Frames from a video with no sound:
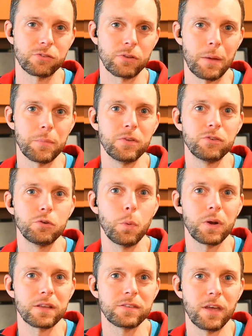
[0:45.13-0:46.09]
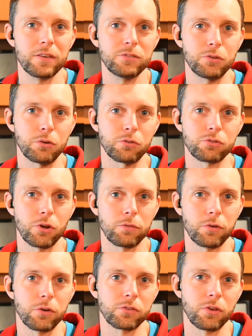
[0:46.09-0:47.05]
So that means you want to test your
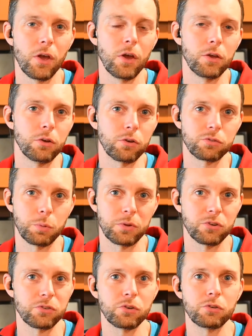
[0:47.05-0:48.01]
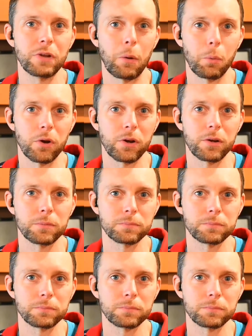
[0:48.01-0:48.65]
servers, your switches, your network,